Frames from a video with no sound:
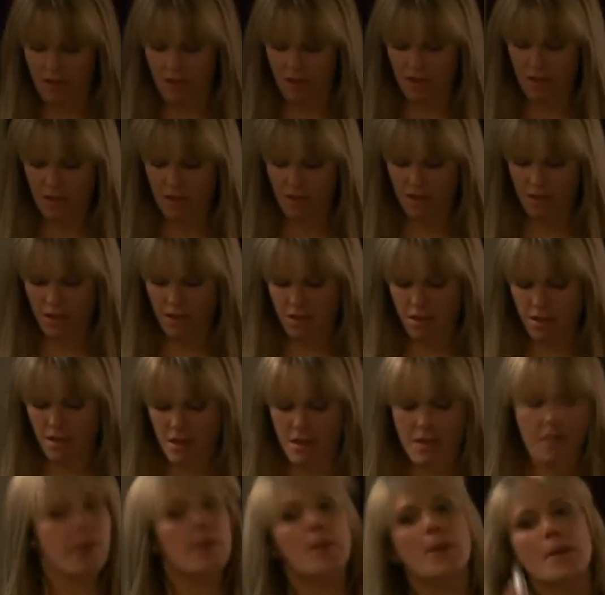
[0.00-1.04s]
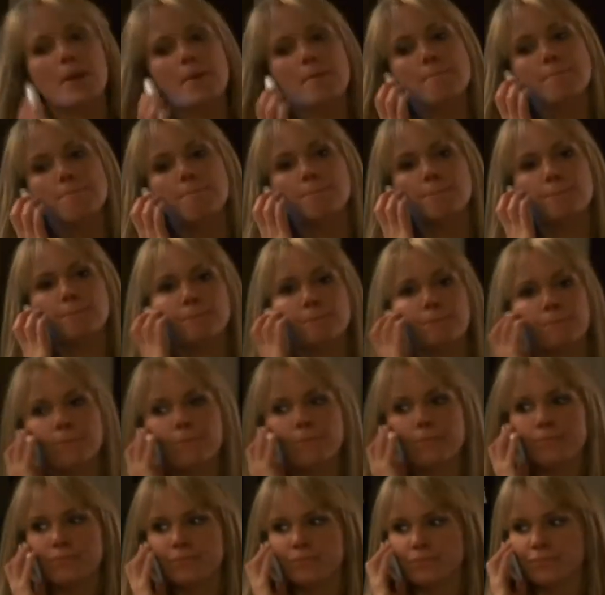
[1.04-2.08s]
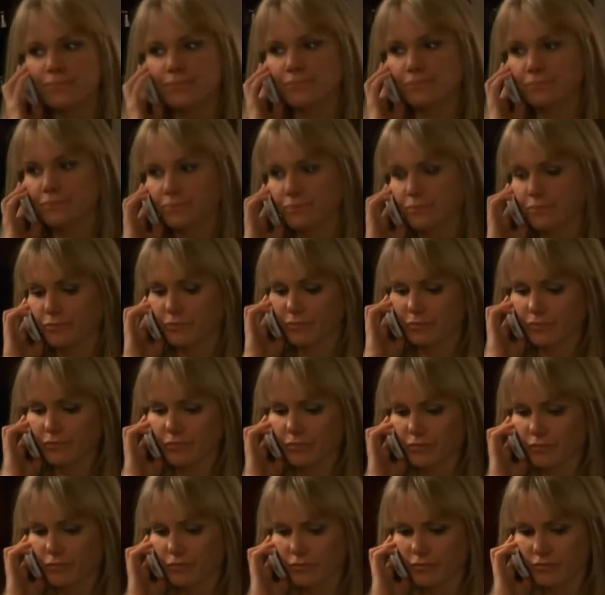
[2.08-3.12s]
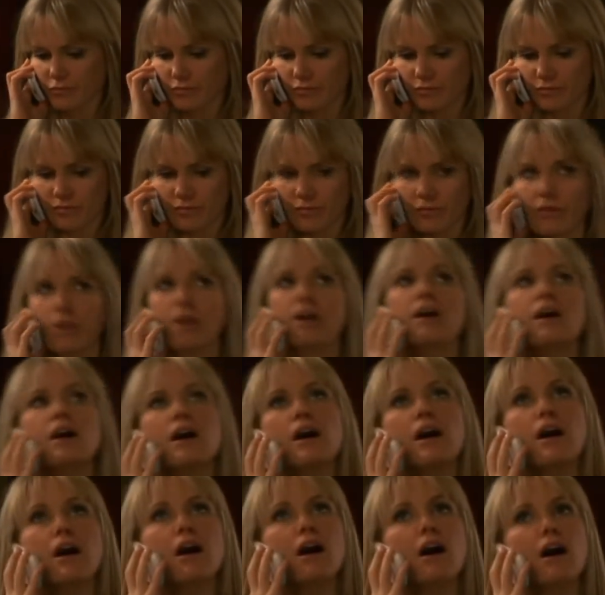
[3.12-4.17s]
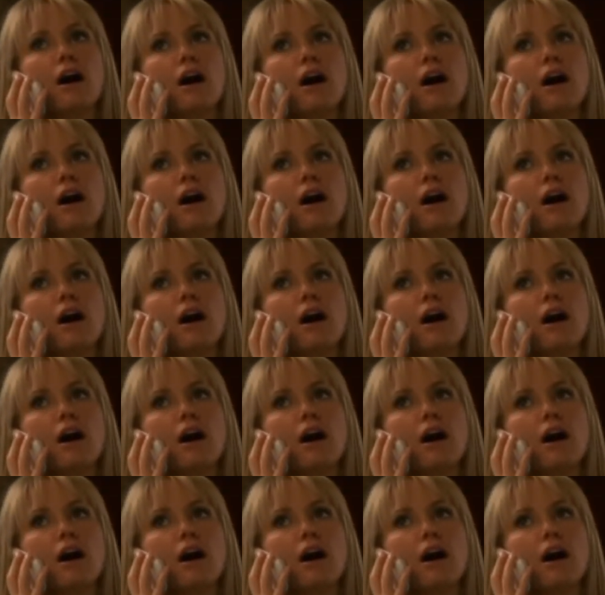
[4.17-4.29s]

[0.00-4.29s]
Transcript: [no speech]